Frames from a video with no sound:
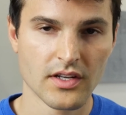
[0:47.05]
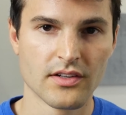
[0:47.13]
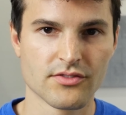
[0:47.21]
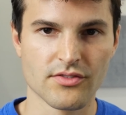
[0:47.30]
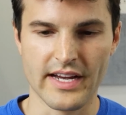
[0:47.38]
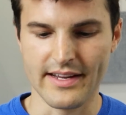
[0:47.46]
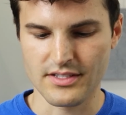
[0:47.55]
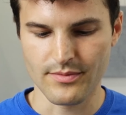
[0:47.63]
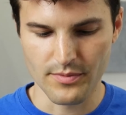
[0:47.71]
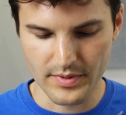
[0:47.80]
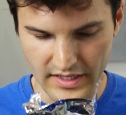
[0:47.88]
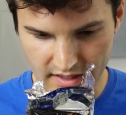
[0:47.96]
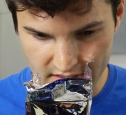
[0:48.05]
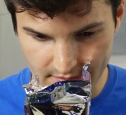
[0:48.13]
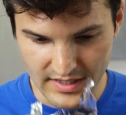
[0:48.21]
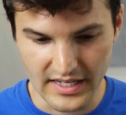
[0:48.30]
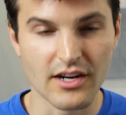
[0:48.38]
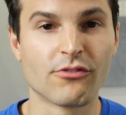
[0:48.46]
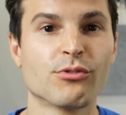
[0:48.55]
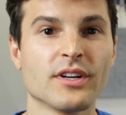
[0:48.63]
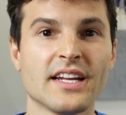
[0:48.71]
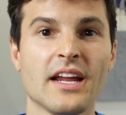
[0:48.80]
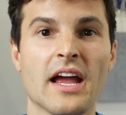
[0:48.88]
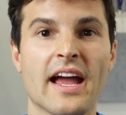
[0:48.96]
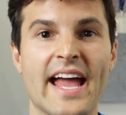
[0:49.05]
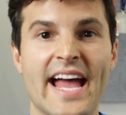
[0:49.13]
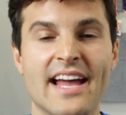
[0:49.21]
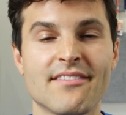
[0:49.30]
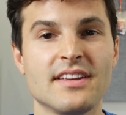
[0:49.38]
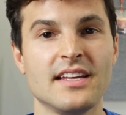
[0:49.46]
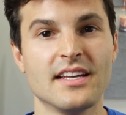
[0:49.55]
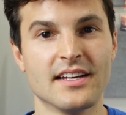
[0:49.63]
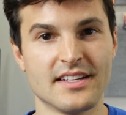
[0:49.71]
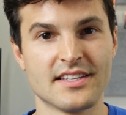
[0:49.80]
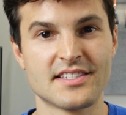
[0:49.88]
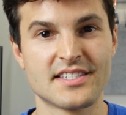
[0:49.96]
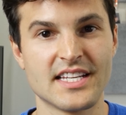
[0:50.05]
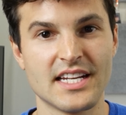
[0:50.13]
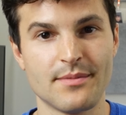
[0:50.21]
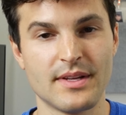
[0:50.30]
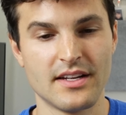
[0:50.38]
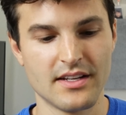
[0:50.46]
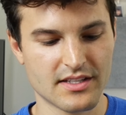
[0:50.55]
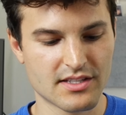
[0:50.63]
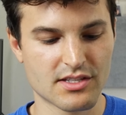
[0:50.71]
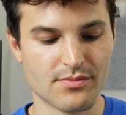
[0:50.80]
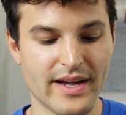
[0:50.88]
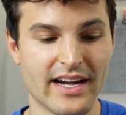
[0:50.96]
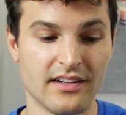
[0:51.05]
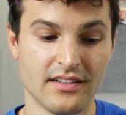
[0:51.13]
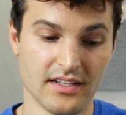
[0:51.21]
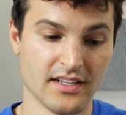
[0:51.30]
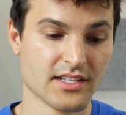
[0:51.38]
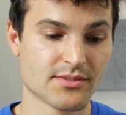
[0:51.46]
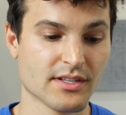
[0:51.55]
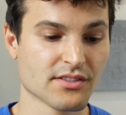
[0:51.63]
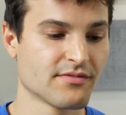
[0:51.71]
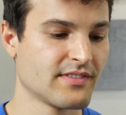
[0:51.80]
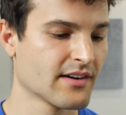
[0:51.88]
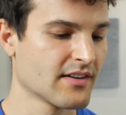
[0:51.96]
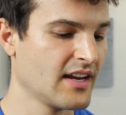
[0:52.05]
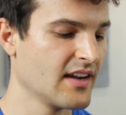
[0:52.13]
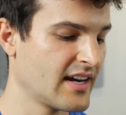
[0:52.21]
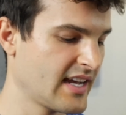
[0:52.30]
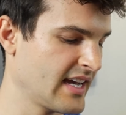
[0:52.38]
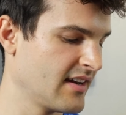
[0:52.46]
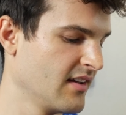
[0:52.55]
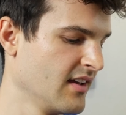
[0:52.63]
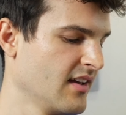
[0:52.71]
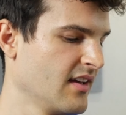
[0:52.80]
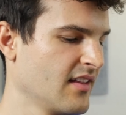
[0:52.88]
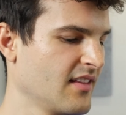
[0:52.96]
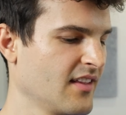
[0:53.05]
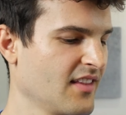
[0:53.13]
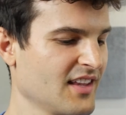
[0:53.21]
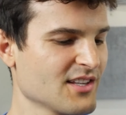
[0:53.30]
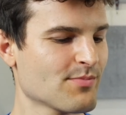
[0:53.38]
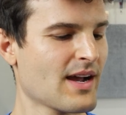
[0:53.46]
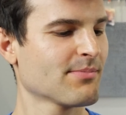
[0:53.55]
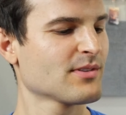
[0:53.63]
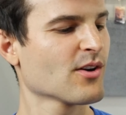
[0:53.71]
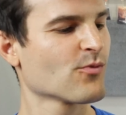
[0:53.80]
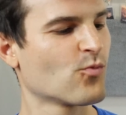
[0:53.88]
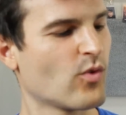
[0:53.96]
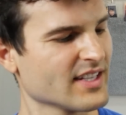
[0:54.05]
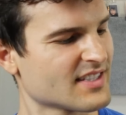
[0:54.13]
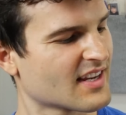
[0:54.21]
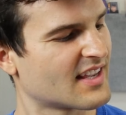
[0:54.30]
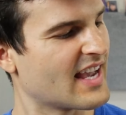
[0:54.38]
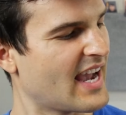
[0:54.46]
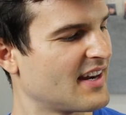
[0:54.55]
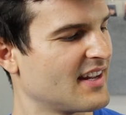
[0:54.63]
So as I'm opening this, I'm getting a really heavy cinnamon smell. It smells very good, and this Pop-Tart, once again,